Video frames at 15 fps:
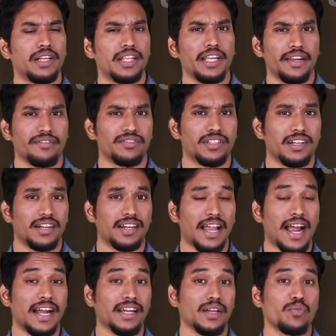believed that
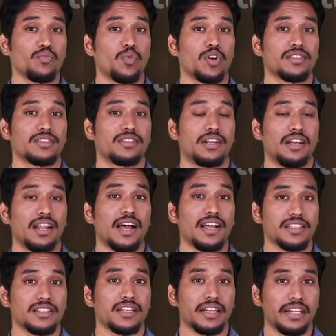atom was the
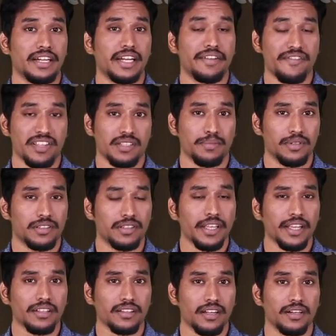last indivisible
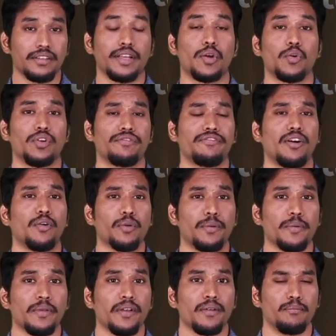thing that they could found
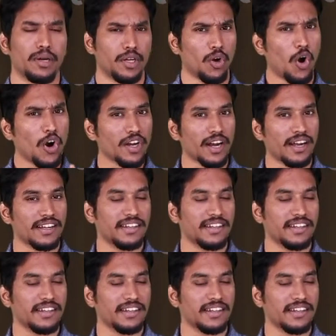but not